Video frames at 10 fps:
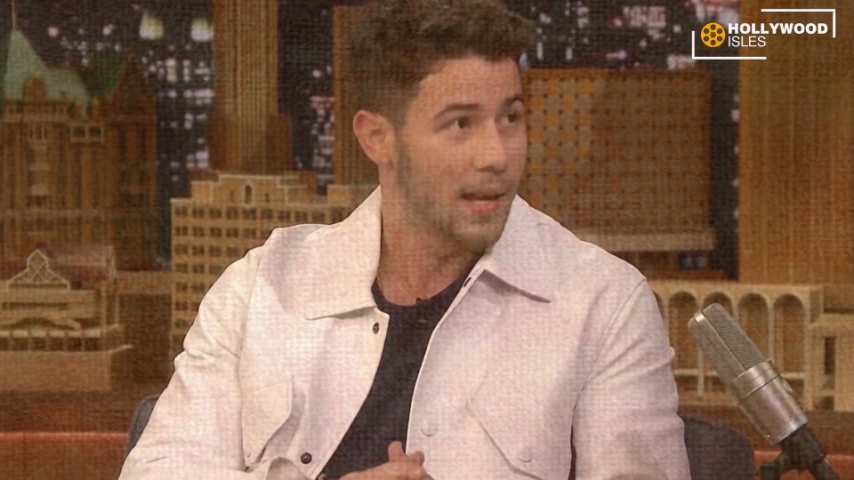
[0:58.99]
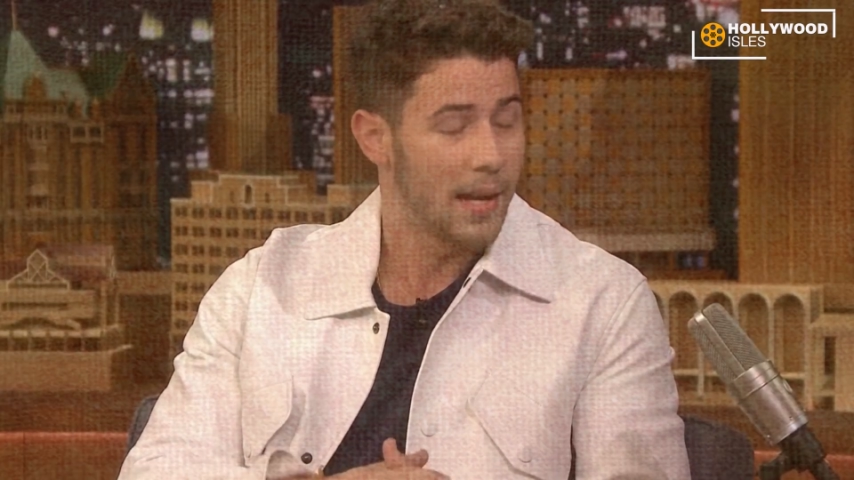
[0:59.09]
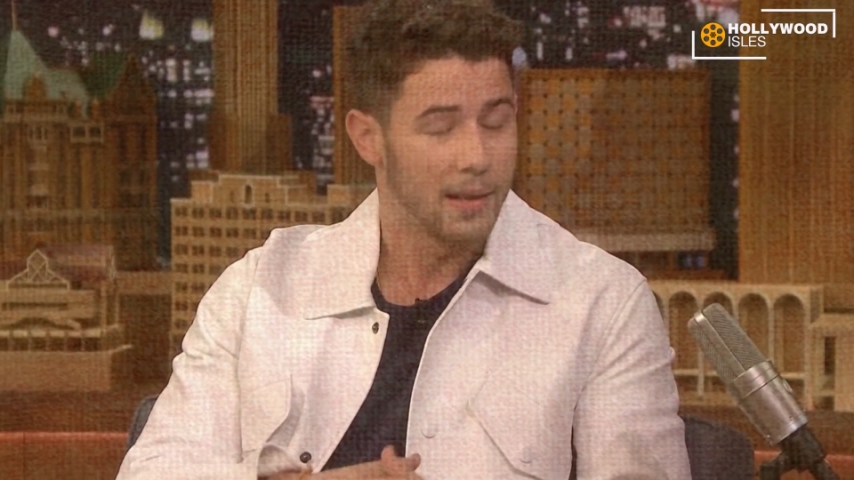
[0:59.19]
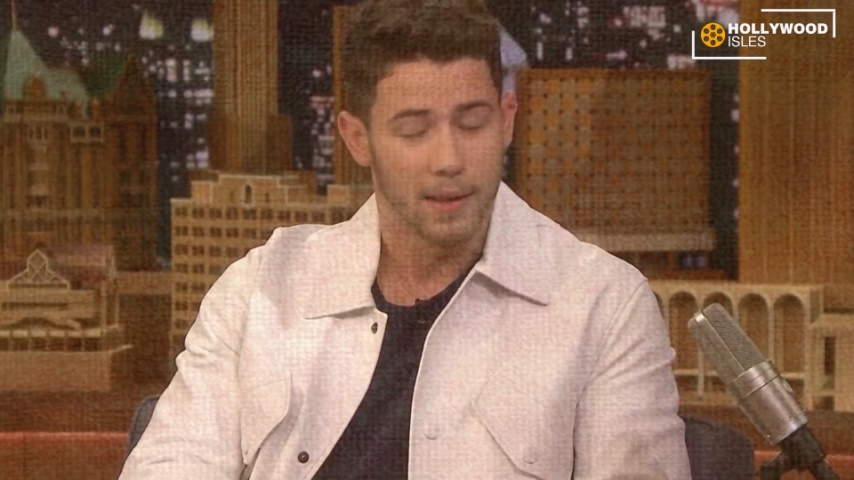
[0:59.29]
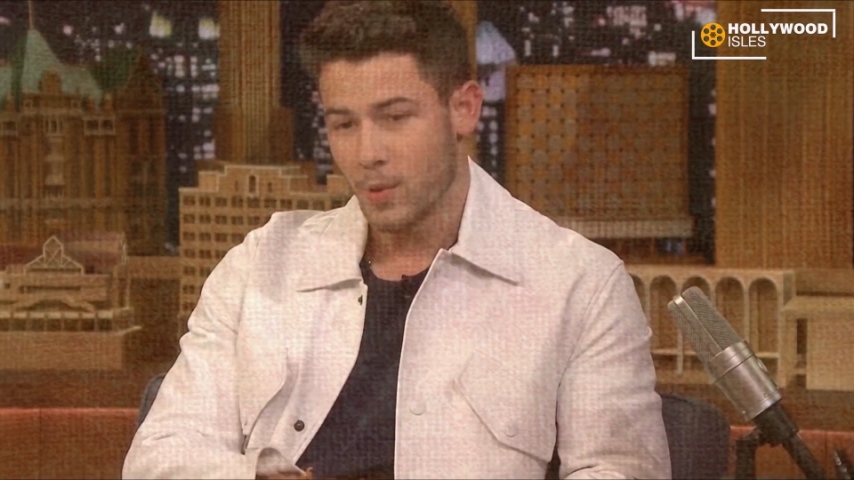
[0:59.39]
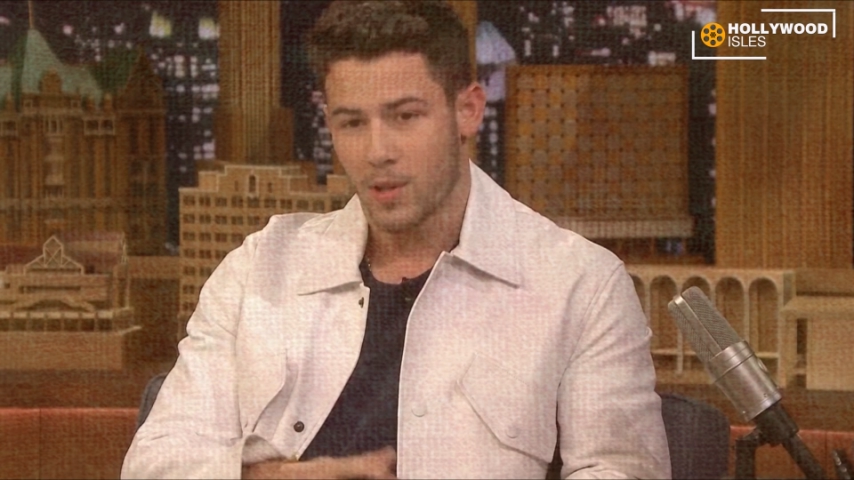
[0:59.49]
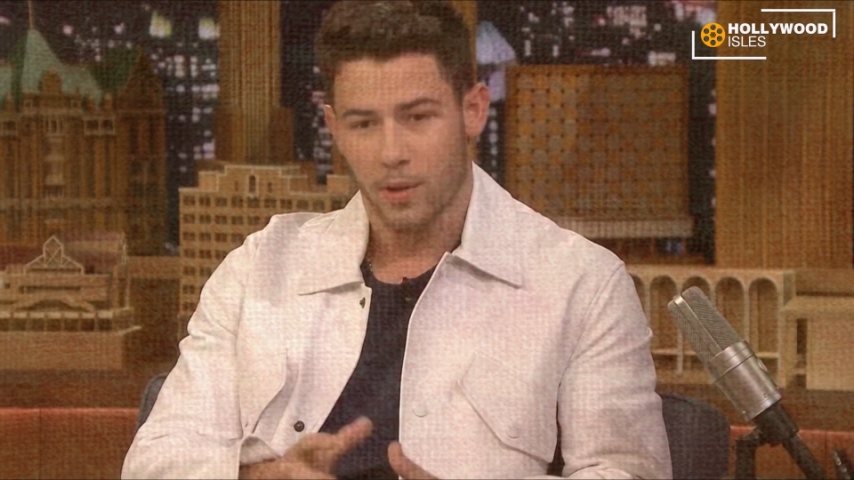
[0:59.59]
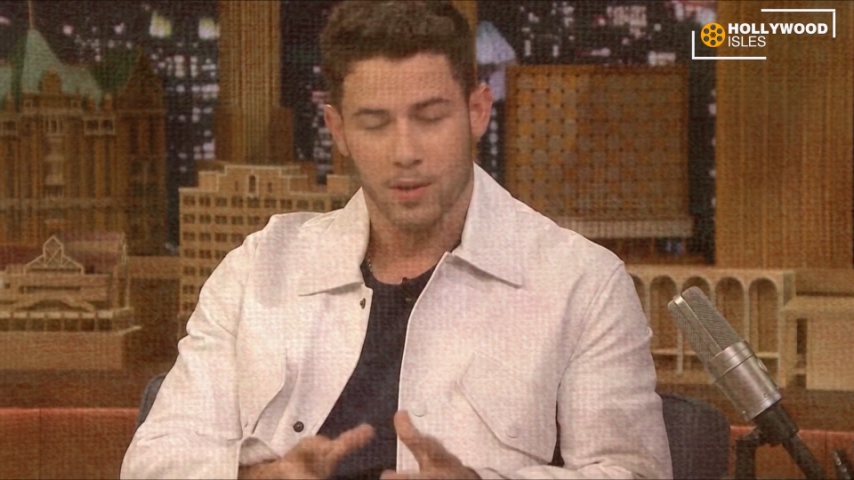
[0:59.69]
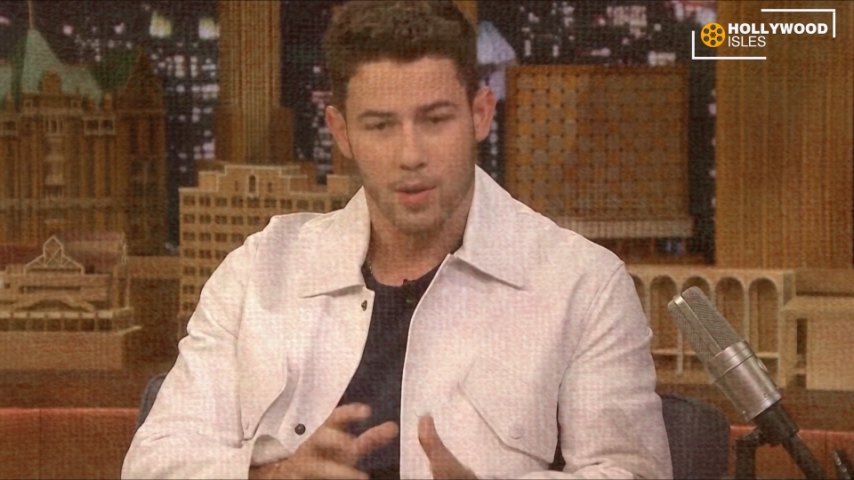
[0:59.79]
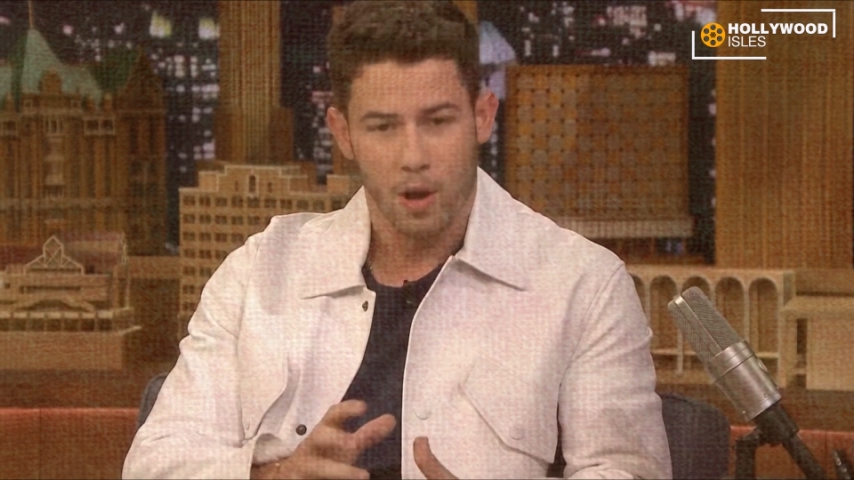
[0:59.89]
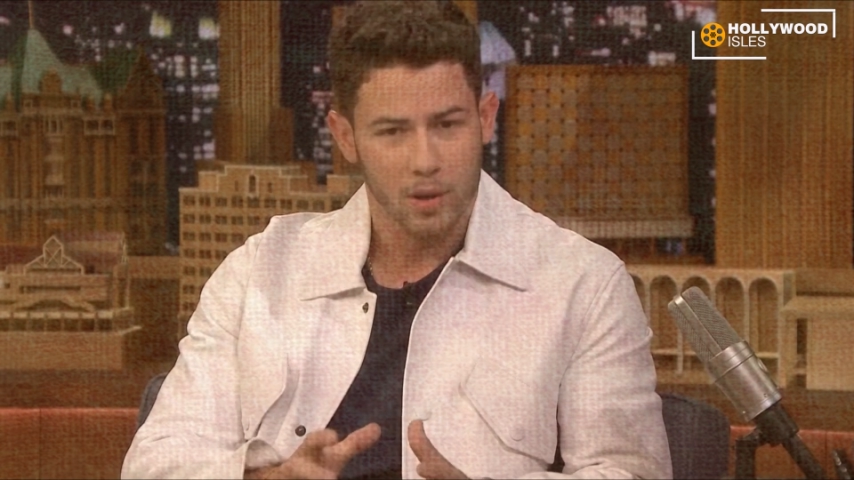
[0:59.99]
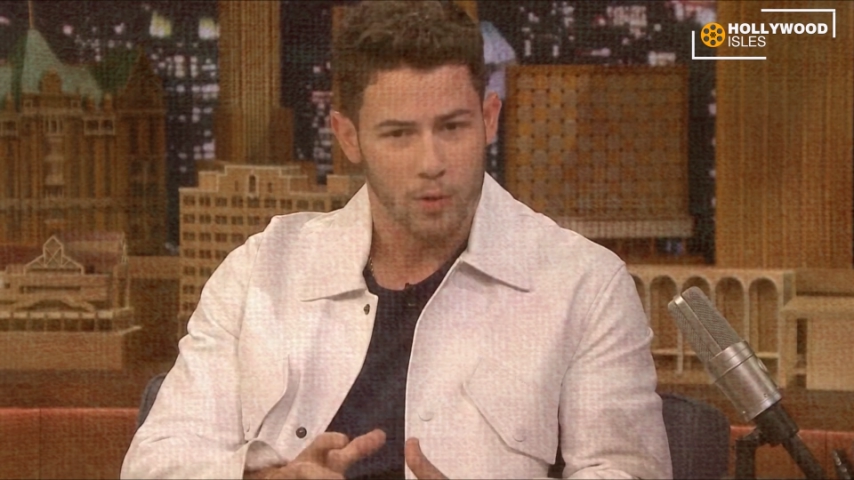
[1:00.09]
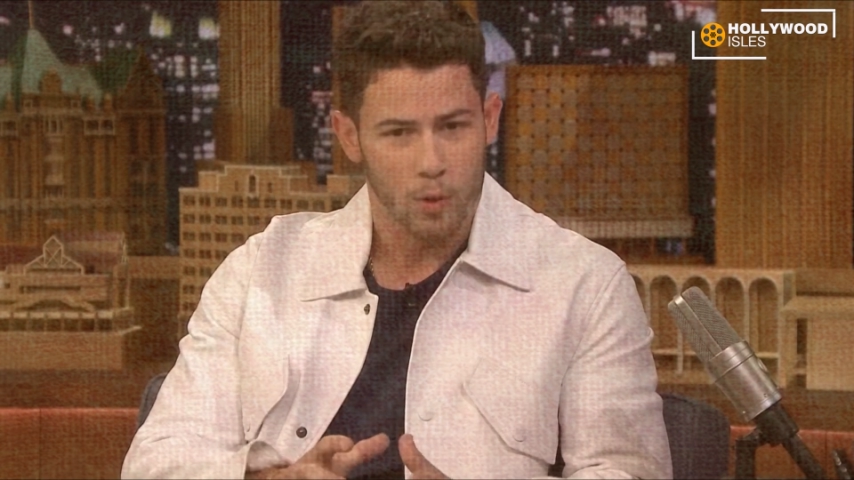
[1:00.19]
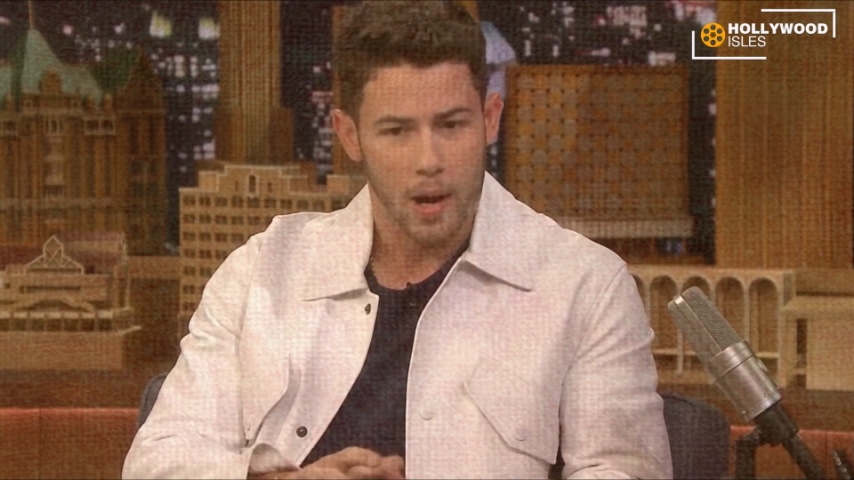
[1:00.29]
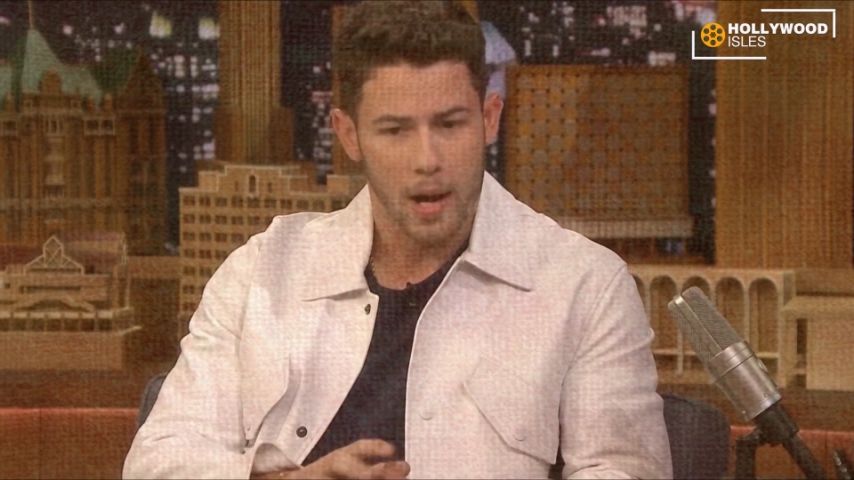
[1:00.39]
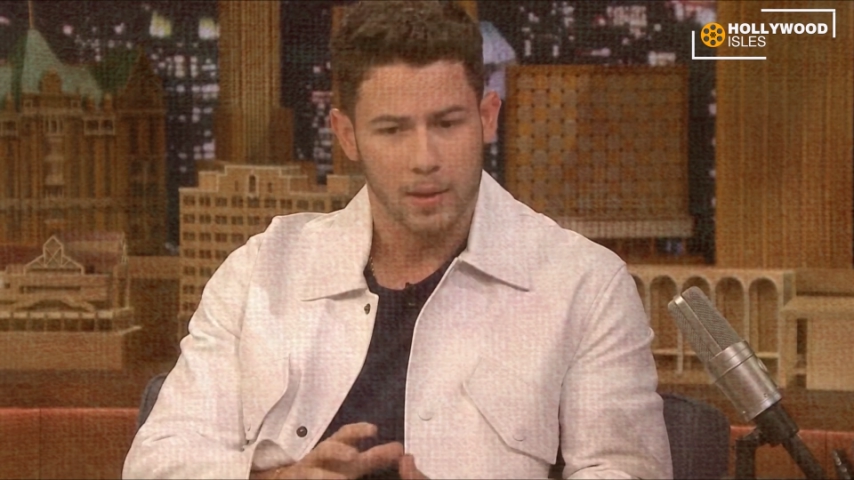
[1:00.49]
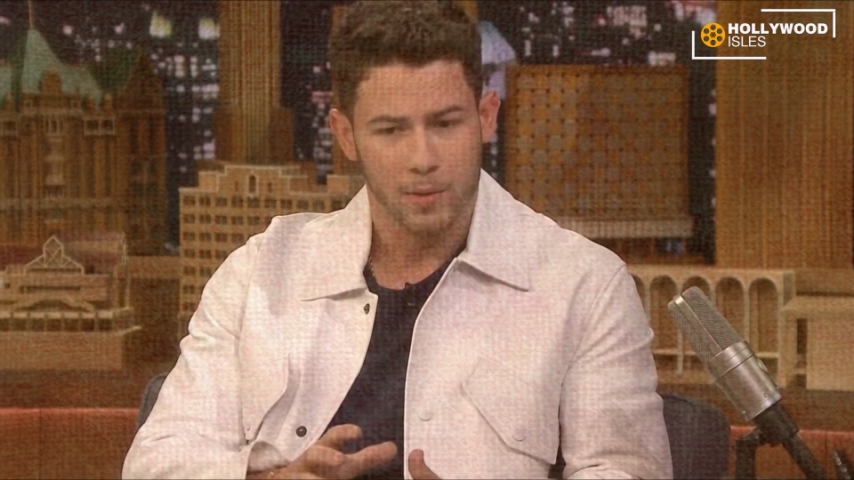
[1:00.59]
and we started talking for a while,